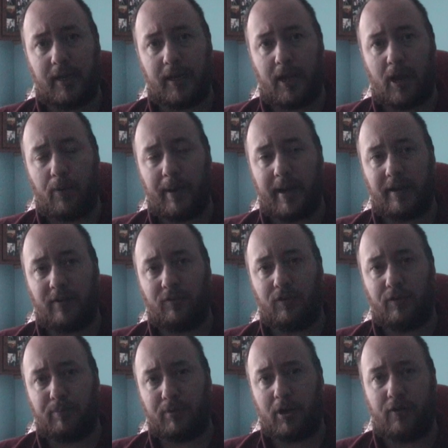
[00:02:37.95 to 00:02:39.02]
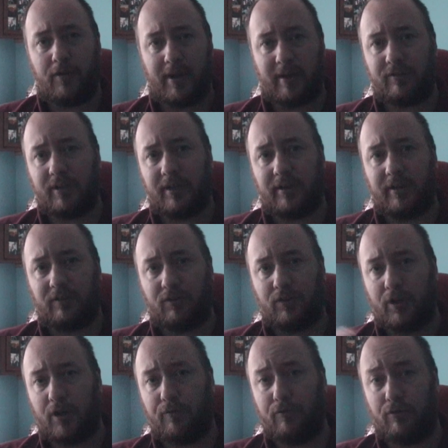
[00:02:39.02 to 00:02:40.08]
go into the project settings and
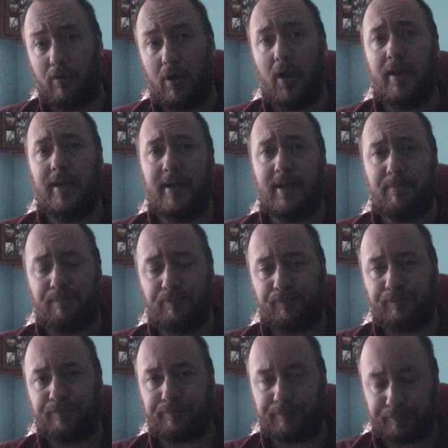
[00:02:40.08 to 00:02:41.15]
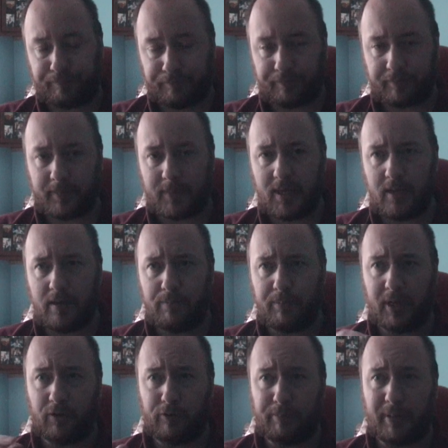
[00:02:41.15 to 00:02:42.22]
override it,
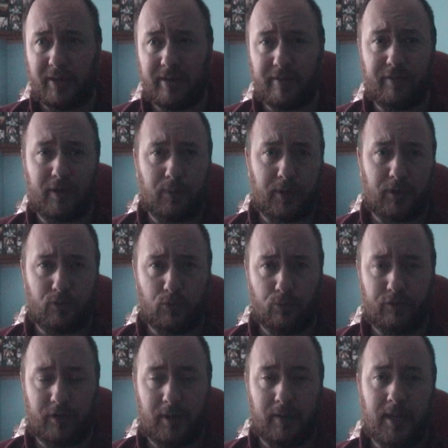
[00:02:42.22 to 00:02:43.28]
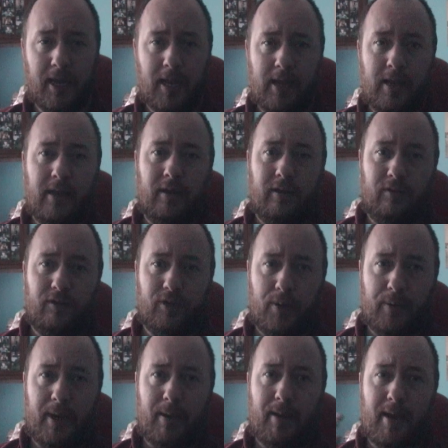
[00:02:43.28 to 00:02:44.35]
because by default it's auto. So
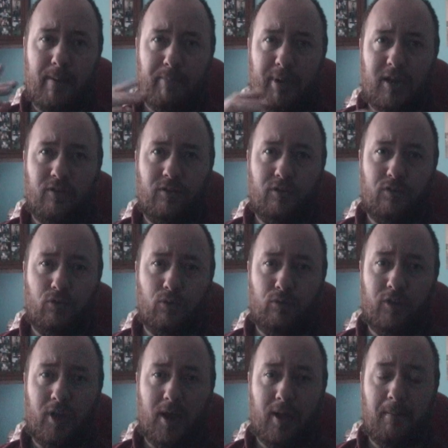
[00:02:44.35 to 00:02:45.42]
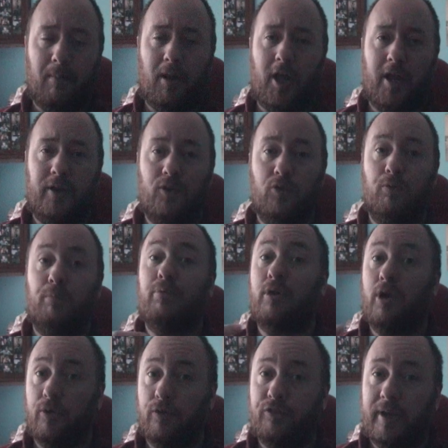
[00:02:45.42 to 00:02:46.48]
it bases your timeline, your
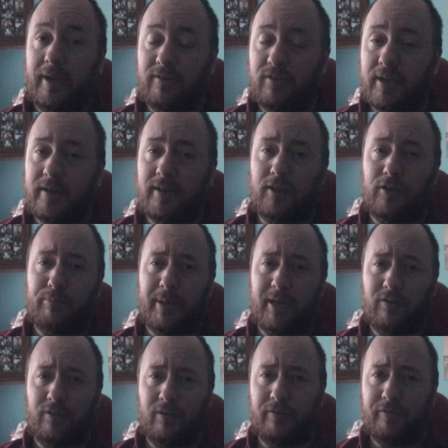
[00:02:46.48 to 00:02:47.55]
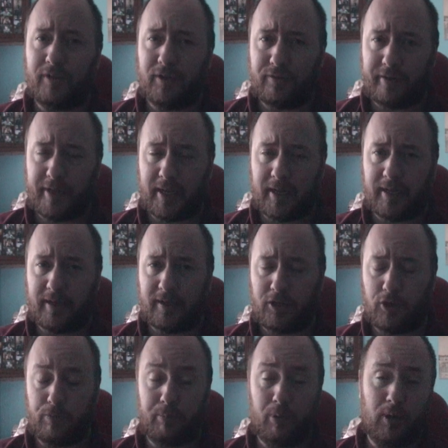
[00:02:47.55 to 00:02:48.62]
project settings, based on the first thing that
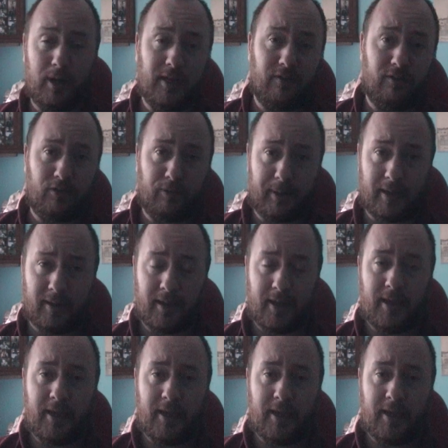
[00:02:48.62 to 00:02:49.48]
you put into it.